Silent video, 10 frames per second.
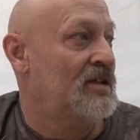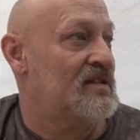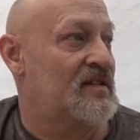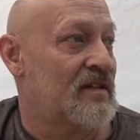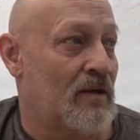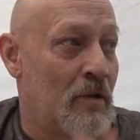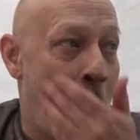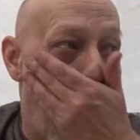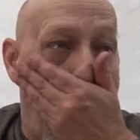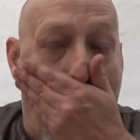So,
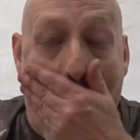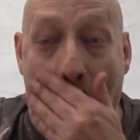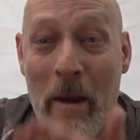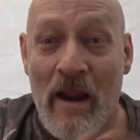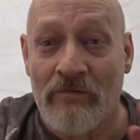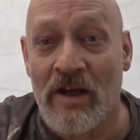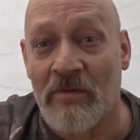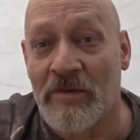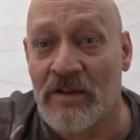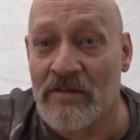yeah, I
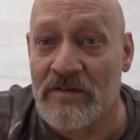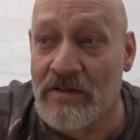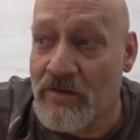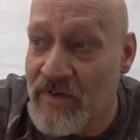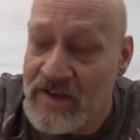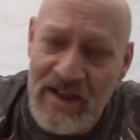recommend those little things.